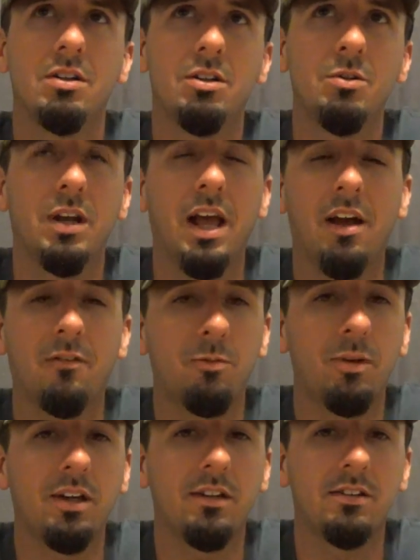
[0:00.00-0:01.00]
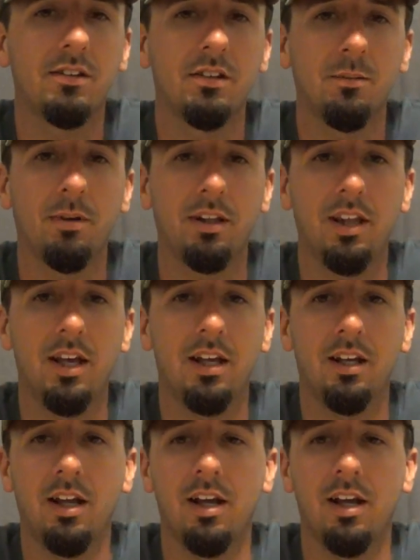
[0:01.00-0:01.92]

and a half weeks, something like that.